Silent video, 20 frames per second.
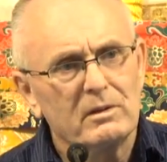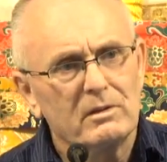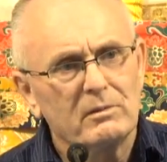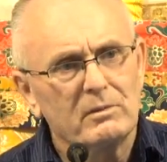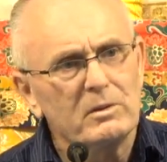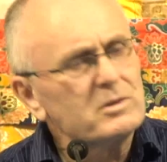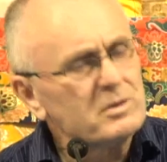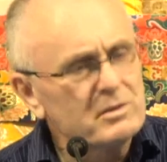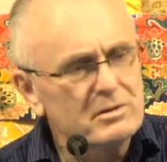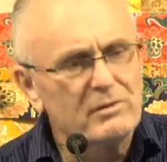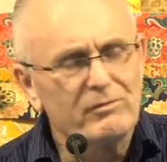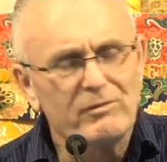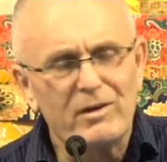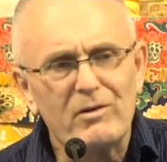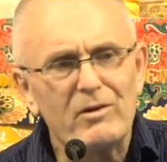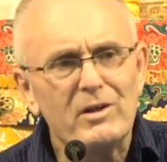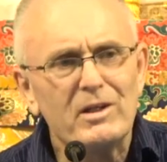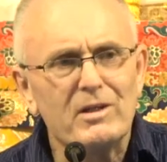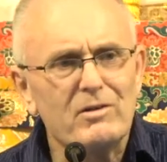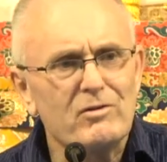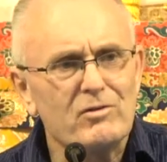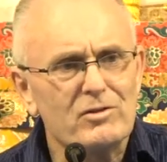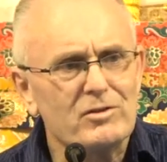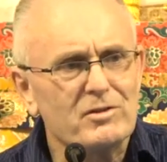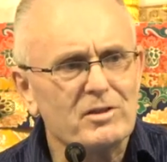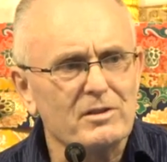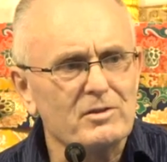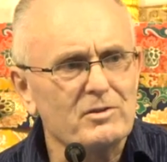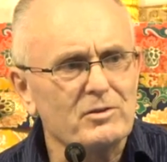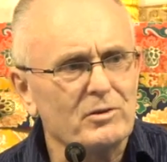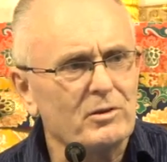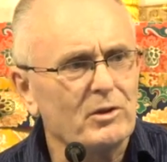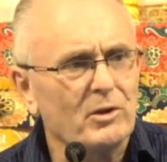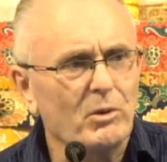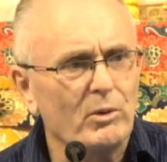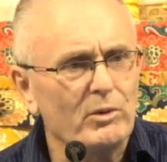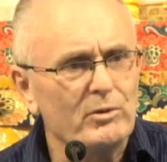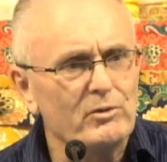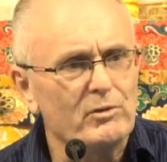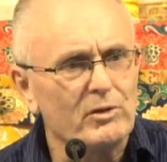which is a very interesting sort of
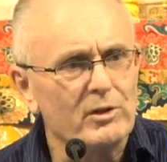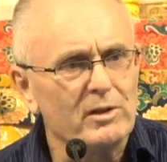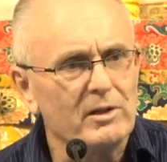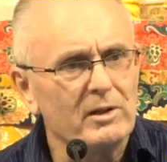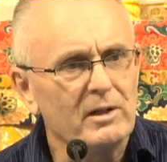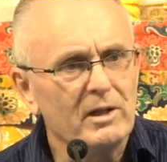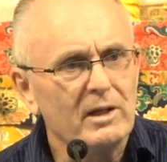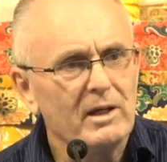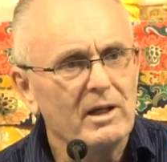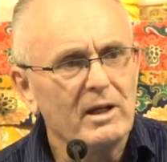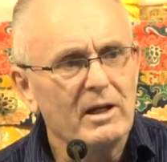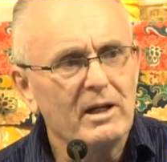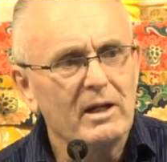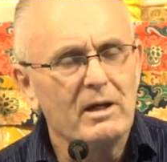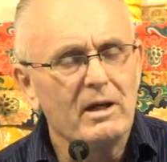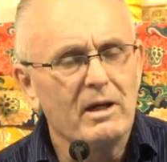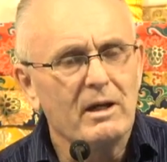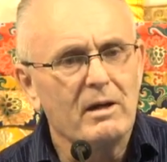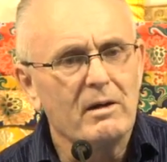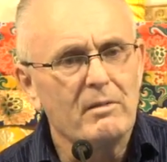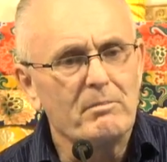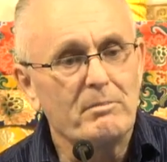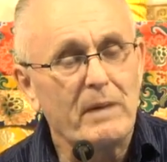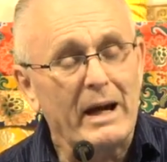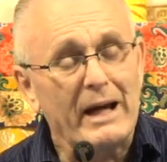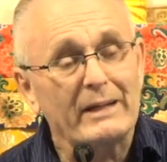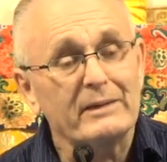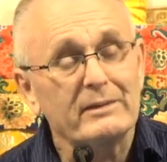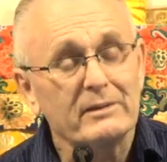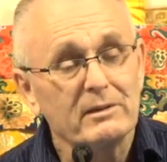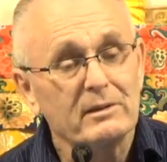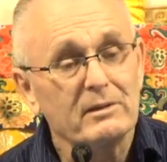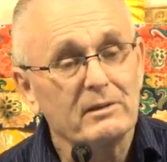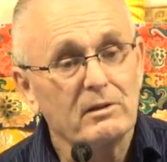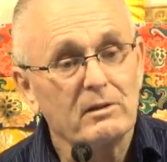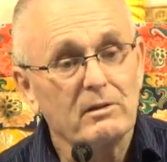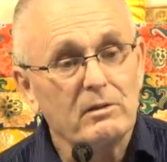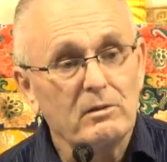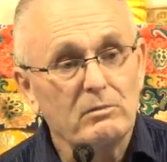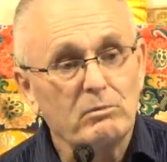quandary. But
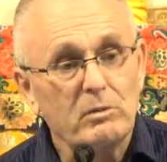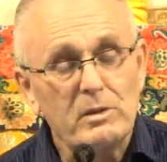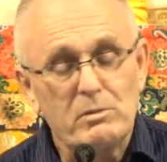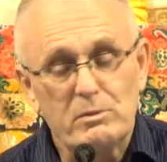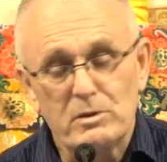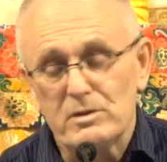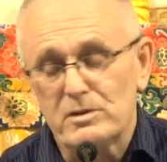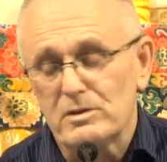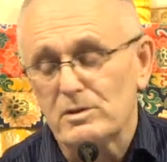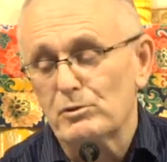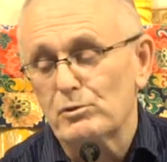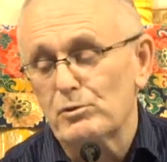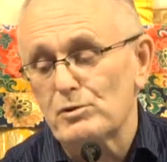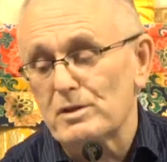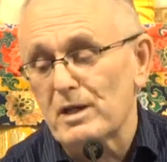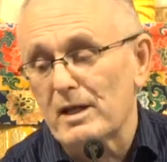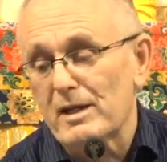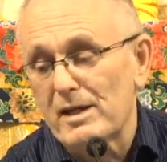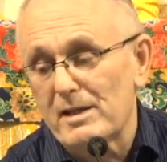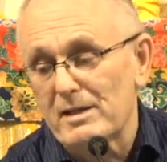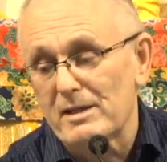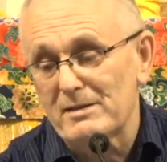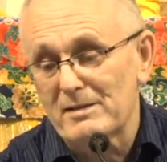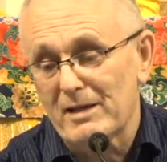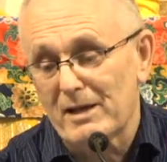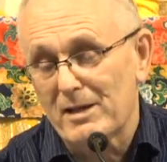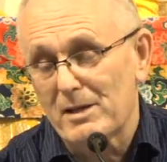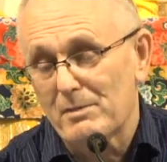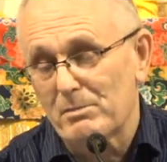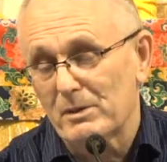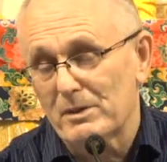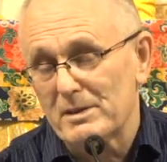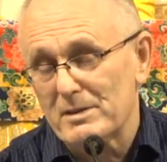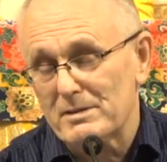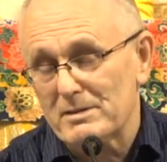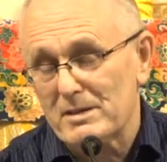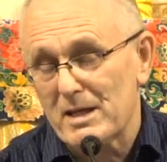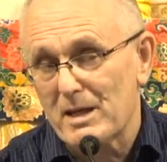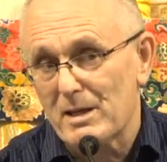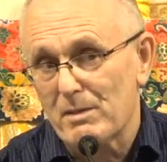we would still say the table
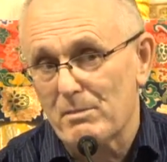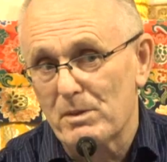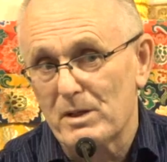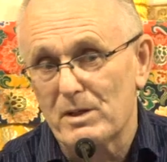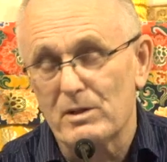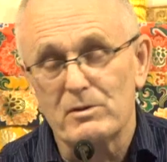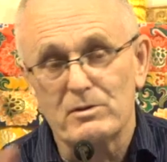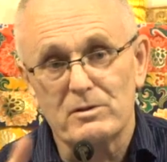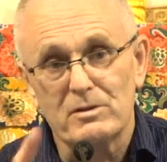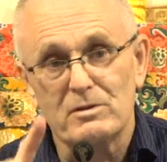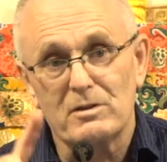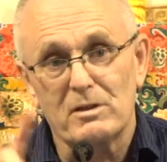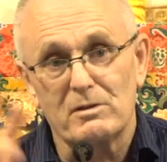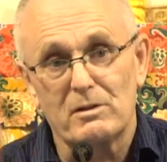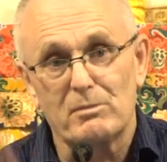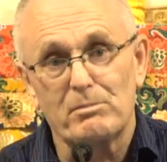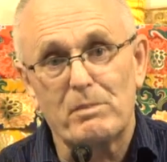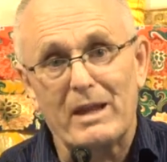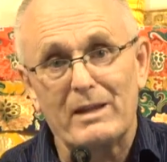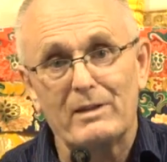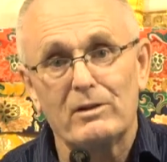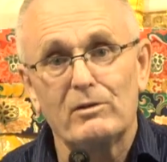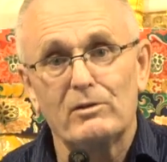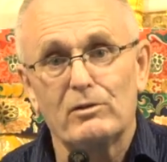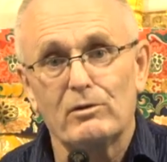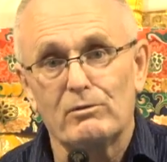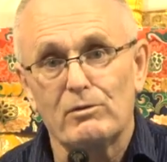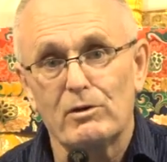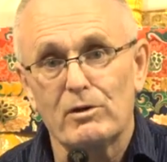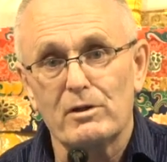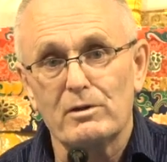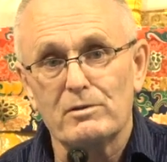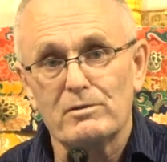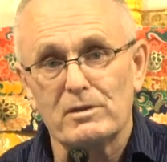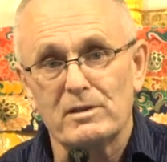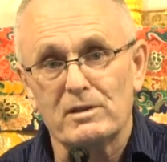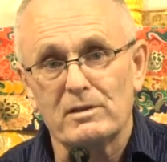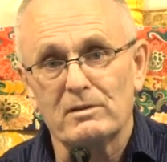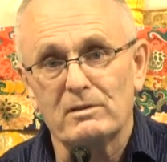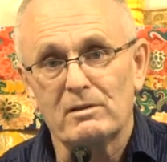is there because it's a dependent
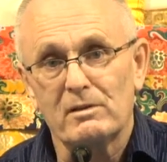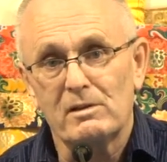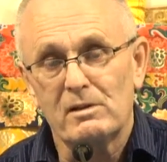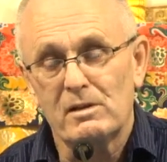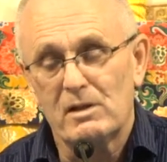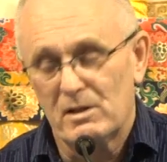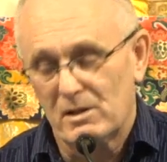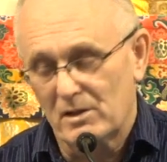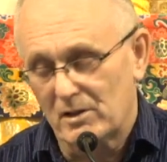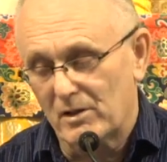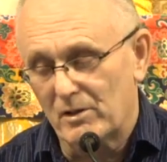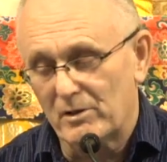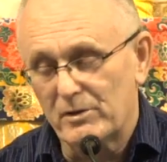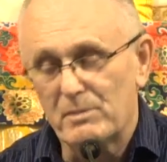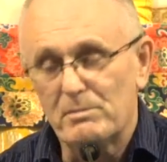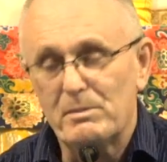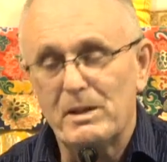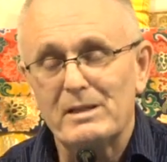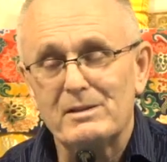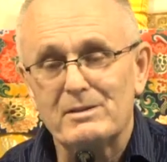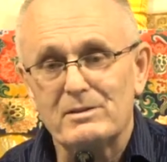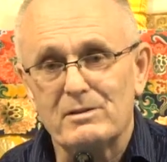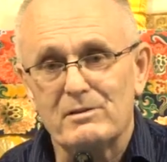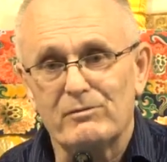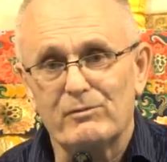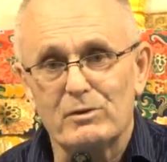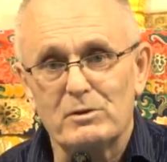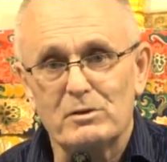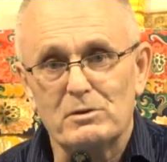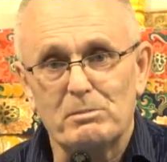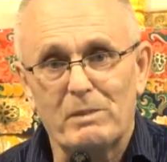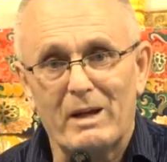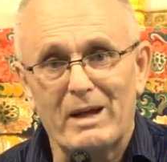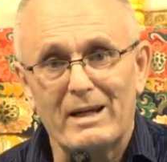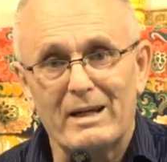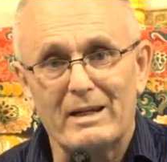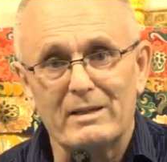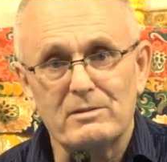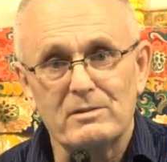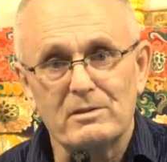arising on the basis of its
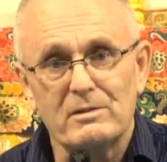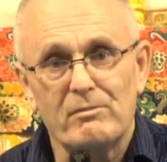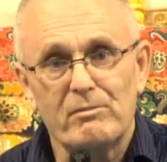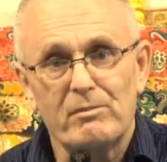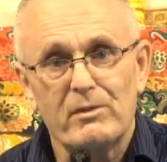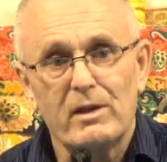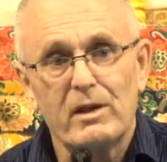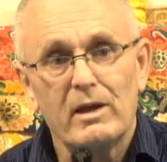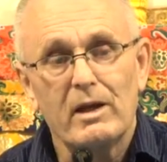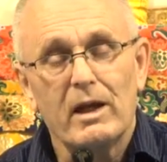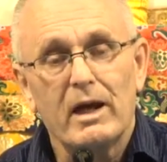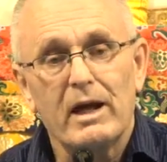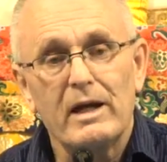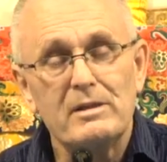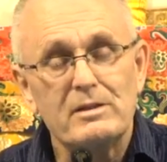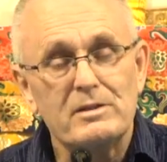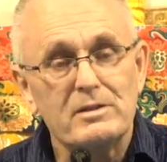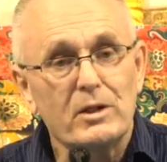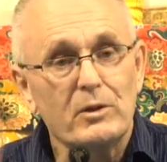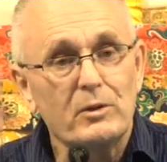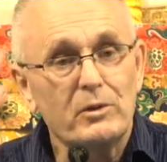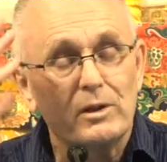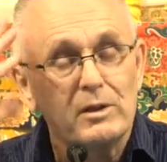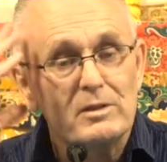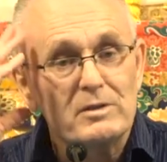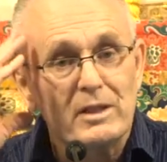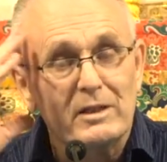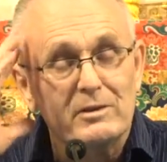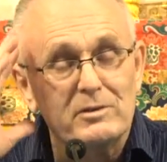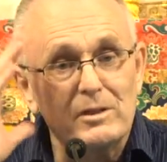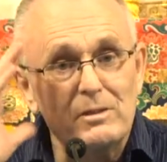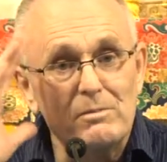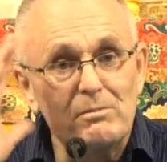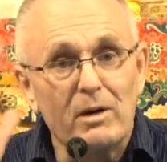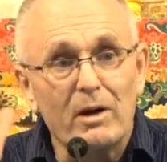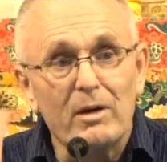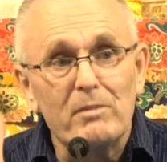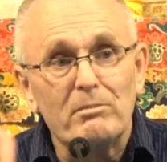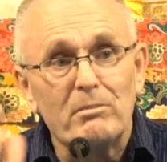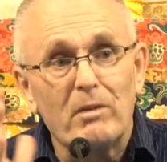parts. And so it's actually
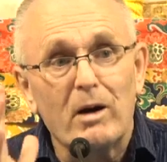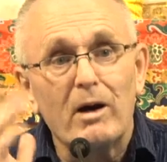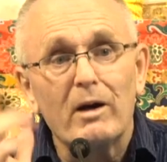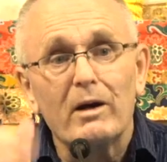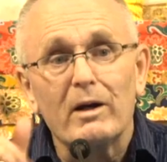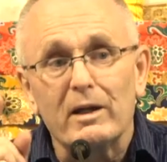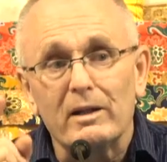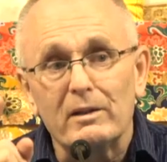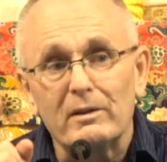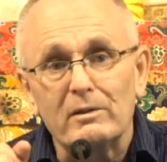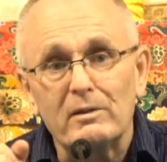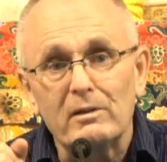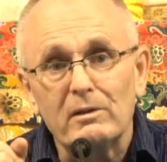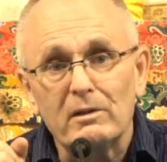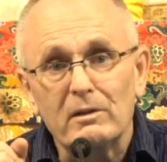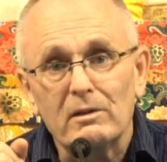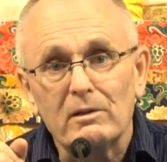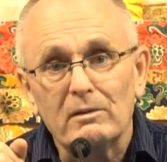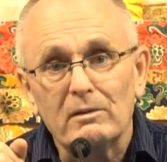my mind